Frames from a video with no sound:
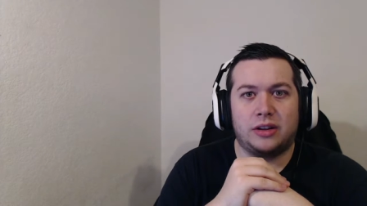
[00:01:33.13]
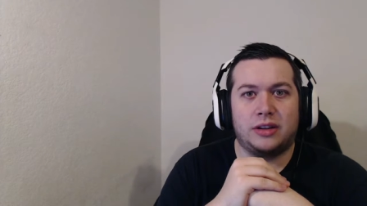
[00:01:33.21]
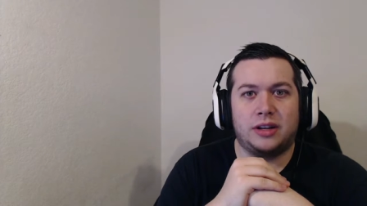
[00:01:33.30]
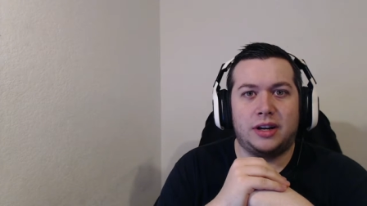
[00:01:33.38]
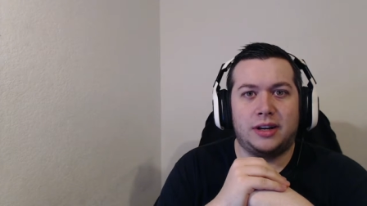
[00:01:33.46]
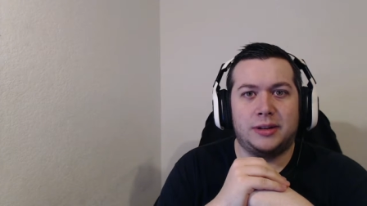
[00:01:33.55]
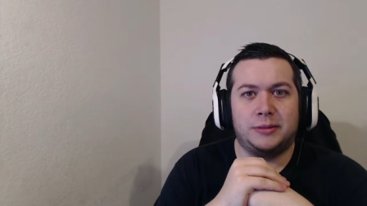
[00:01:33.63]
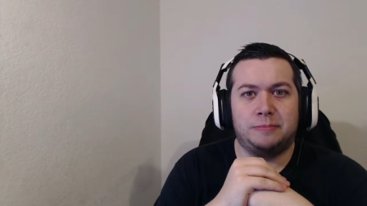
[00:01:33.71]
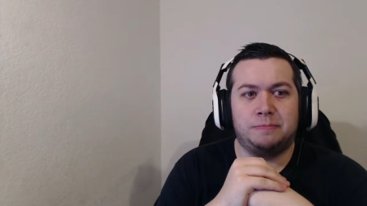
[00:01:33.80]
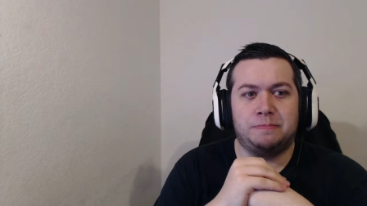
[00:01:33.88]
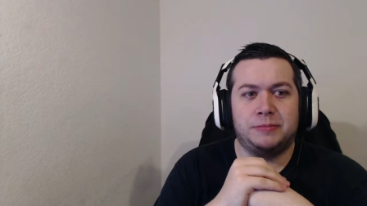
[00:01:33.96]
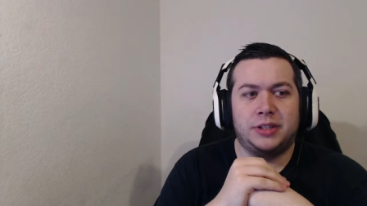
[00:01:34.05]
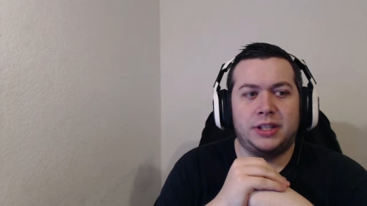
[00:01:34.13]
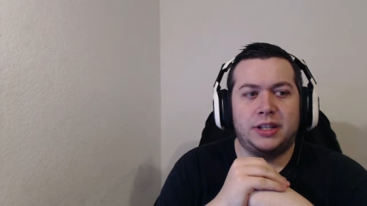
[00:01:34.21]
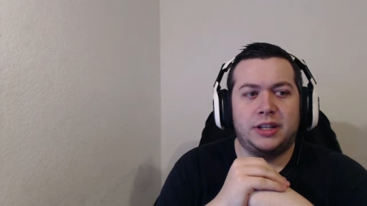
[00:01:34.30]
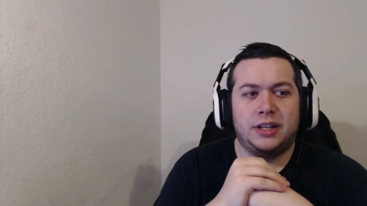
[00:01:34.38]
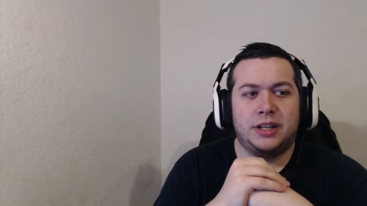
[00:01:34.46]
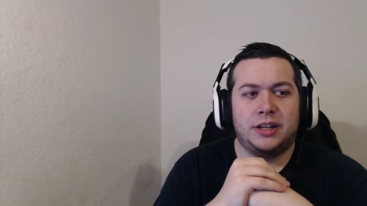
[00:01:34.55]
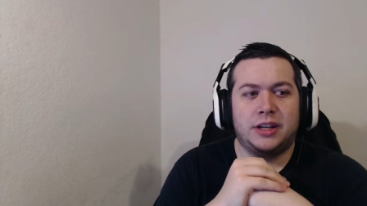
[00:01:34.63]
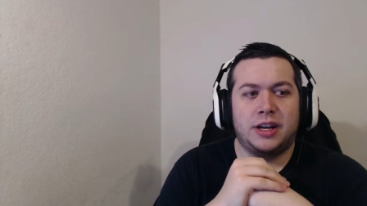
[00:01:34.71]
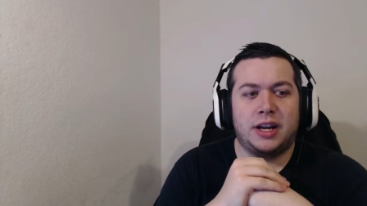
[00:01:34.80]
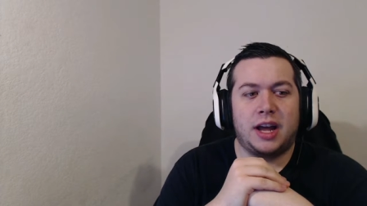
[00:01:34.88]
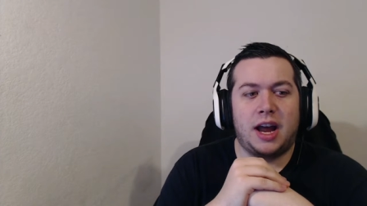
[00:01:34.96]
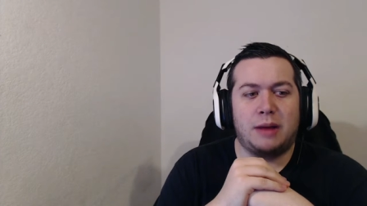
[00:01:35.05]
And
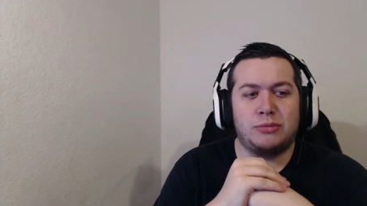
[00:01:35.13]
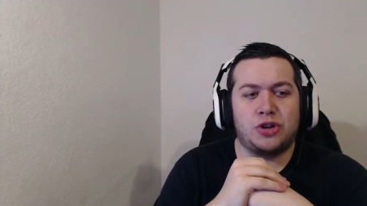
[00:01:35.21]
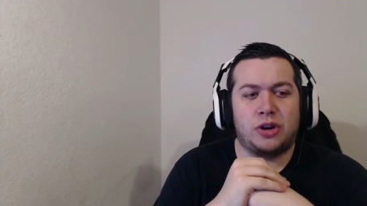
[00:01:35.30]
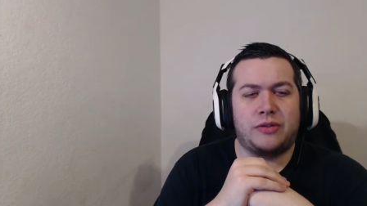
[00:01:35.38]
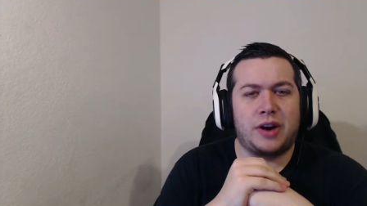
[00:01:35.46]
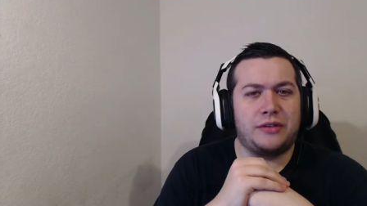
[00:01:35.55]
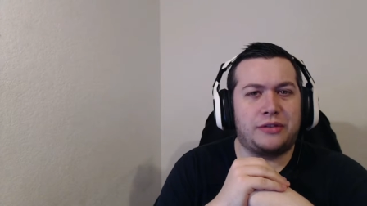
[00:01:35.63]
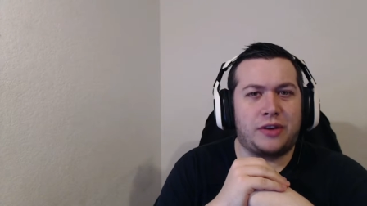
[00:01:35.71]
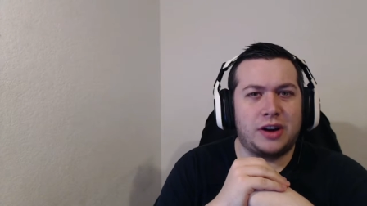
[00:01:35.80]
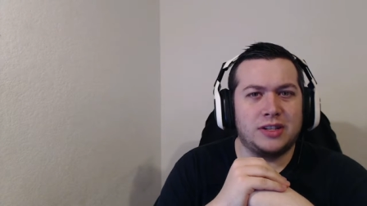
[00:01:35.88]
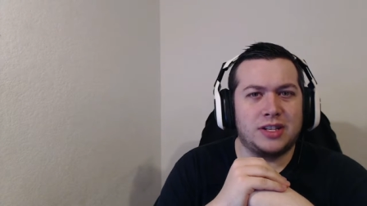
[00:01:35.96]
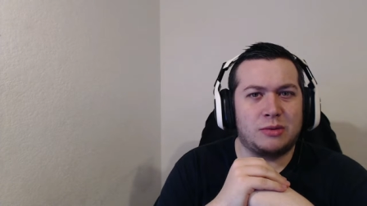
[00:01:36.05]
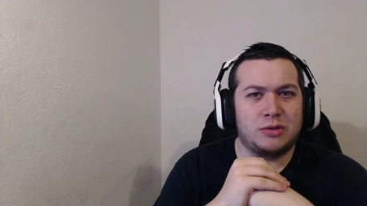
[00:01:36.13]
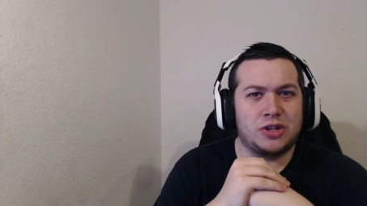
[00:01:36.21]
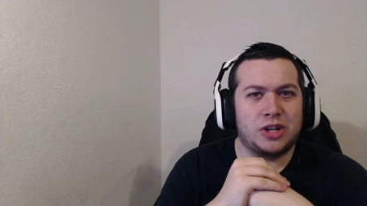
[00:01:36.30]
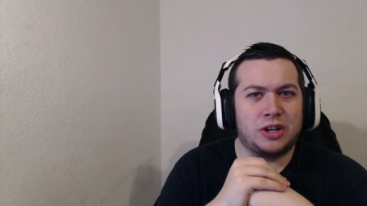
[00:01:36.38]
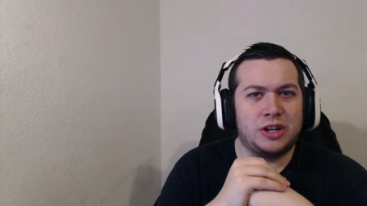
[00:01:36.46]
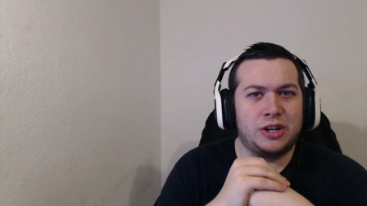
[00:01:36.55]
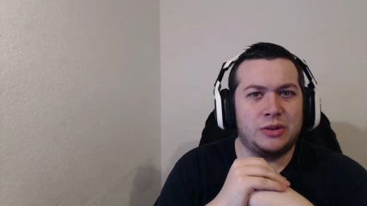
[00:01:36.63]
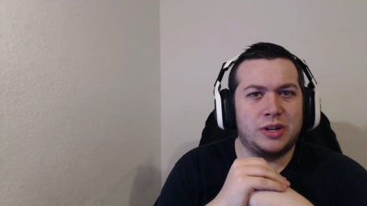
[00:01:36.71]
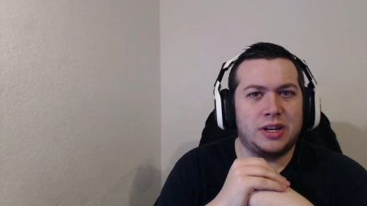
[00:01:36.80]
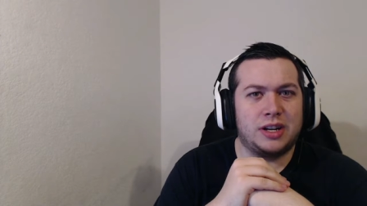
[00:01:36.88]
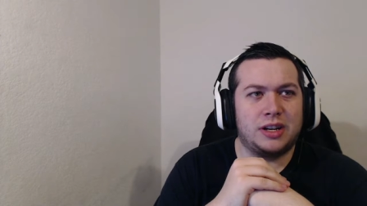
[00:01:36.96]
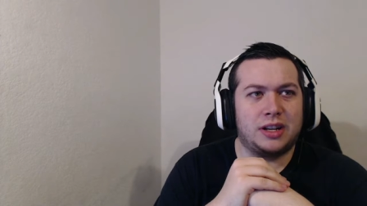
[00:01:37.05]
I'm sure if I had friends that were still into it,
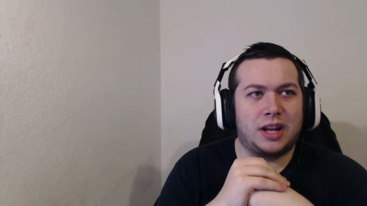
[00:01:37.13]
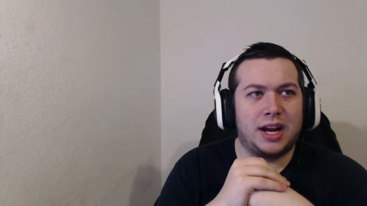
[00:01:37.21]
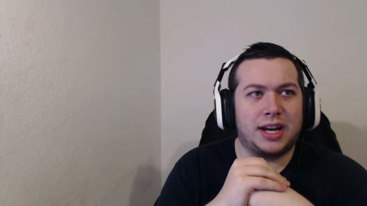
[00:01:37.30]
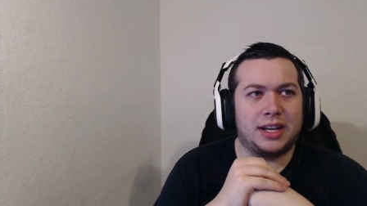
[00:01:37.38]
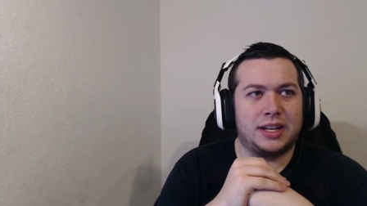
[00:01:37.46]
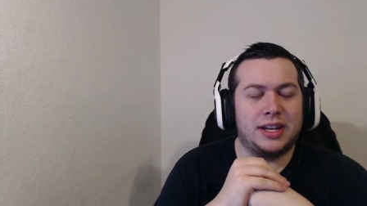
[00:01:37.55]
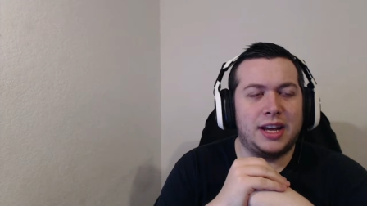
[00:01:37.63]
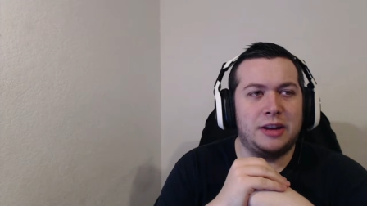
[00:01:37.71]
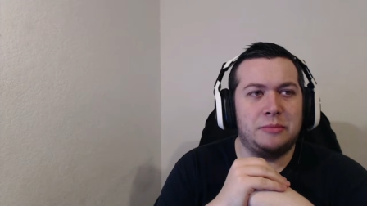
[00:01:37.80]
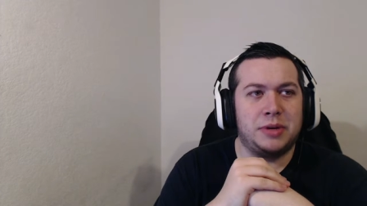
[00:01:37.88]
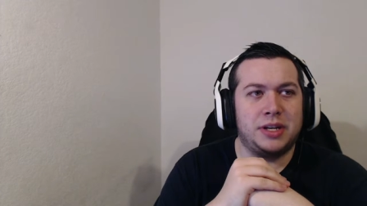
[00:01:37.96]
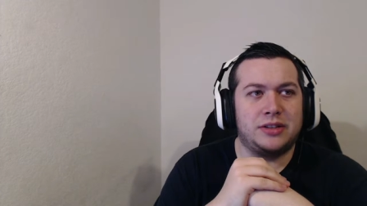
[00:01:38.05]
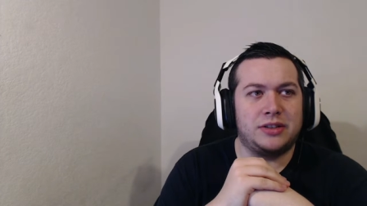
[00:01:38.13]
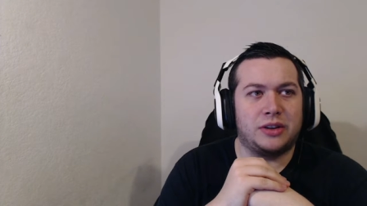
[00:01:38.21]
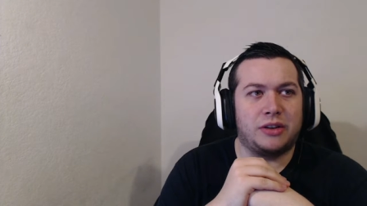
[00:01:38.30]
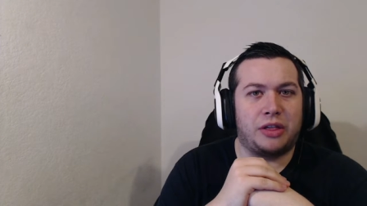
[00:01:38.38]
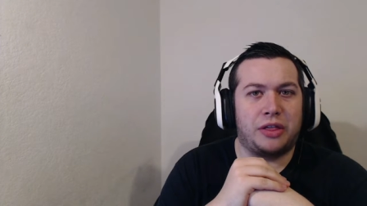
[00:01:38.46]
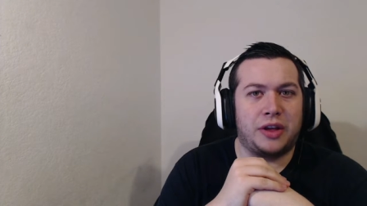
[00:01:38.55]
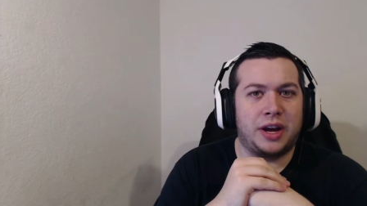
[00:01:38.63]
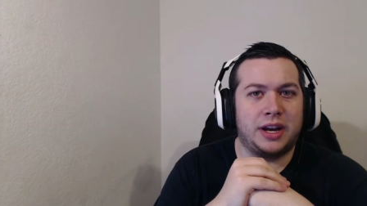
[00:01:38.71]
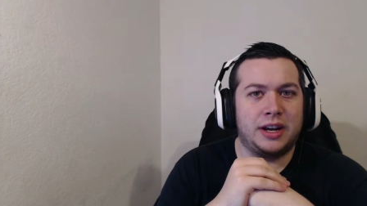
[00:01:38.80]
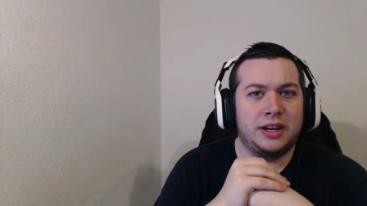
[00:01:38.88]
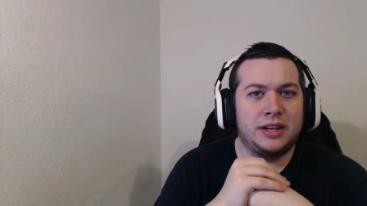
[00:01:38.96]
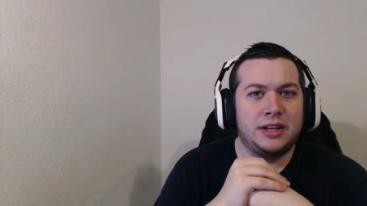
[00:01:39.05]
like, it'd be still a thing.
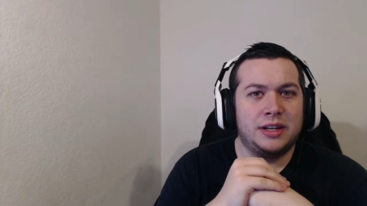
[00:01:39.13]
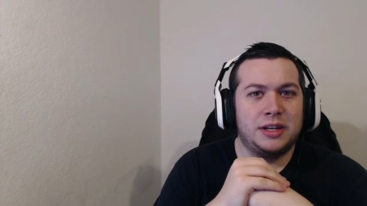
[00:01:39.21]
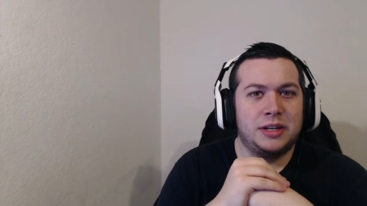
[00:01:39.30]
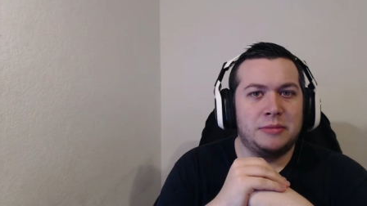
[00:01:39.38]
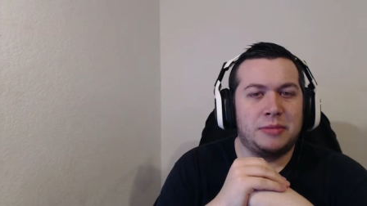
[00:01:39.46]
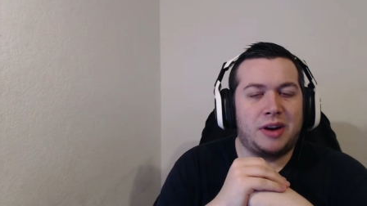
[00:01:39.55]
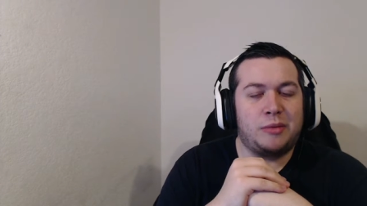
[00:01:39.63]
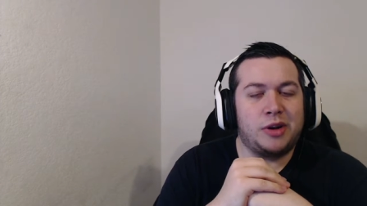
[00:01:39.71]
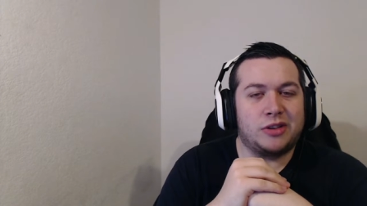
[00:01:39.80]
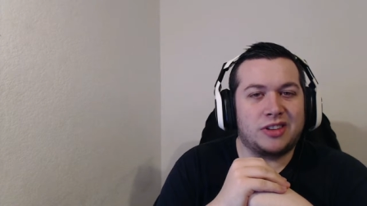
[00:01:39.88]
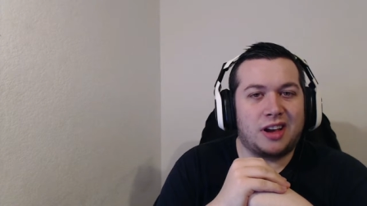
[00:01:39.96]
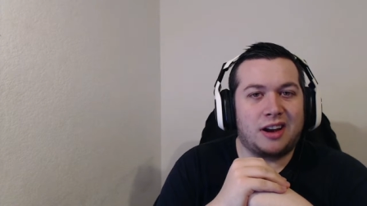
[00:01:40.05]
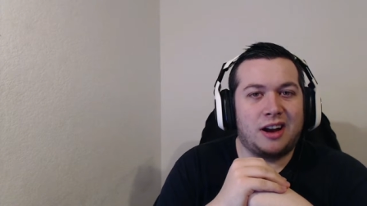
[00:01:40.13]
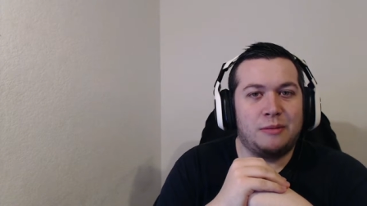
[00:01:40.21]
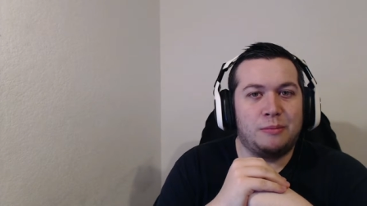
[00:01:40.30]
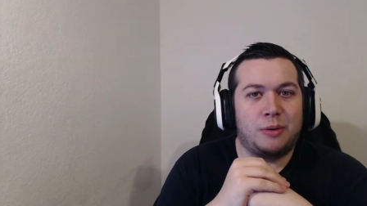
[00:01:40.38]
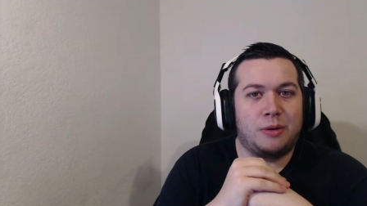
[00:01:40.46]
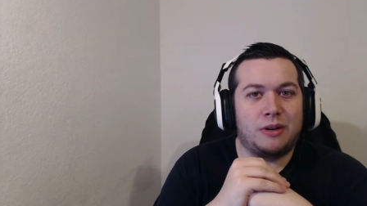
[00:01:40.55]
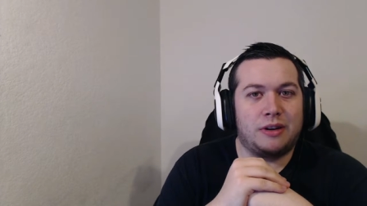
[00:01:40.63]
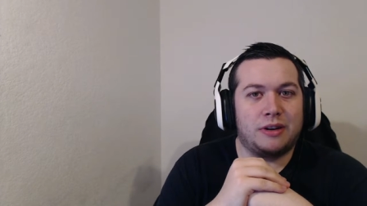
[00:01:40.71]
But everybody else got kind of bored.